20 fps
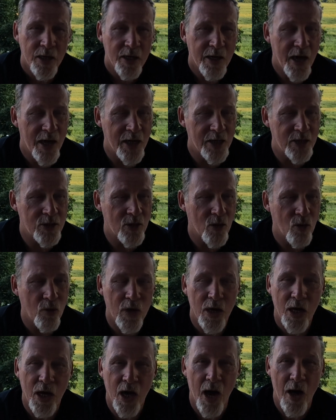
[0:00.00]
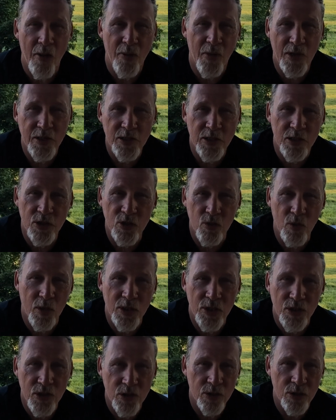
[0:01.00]
Guys, don't get caught in that
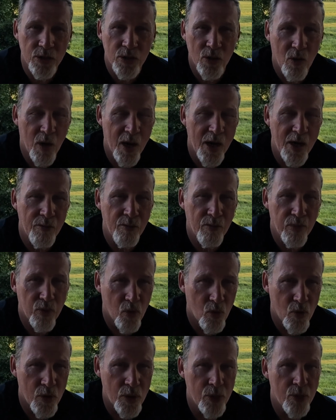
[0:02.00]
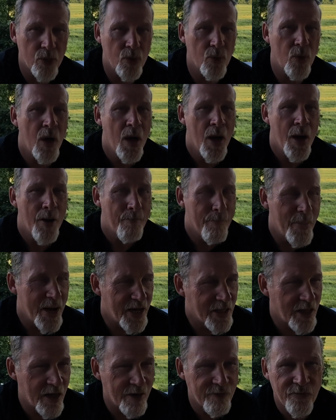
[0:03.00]
situation. So I implore you,
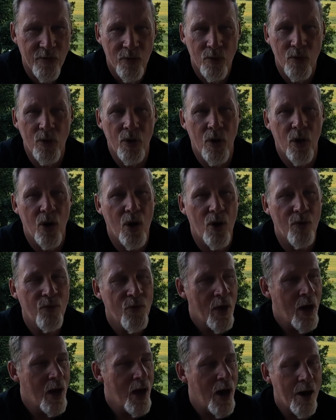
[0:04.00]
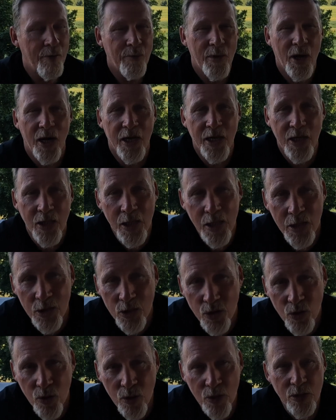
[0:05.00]
make that phone call. I'm not in the
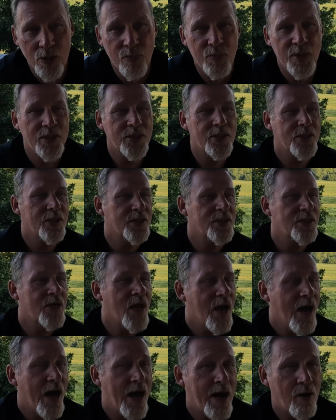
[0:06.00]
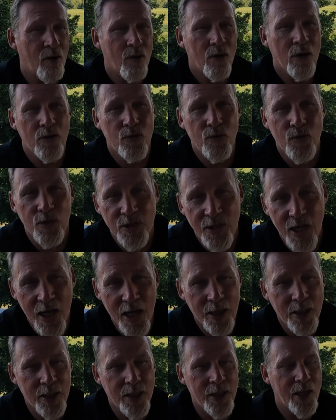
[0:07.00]
insurance business. I don't
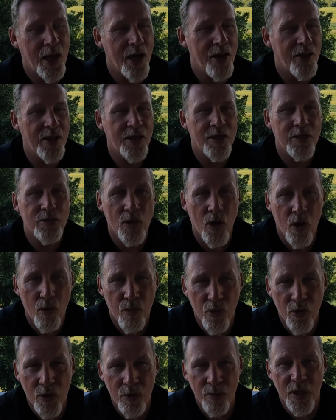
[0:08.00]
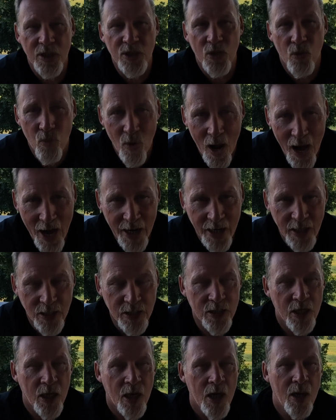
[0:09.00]
understand it. I think it's all pretty much a
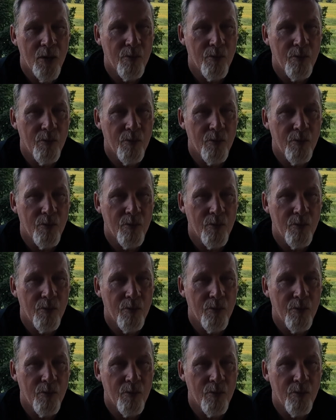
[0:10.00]
racket.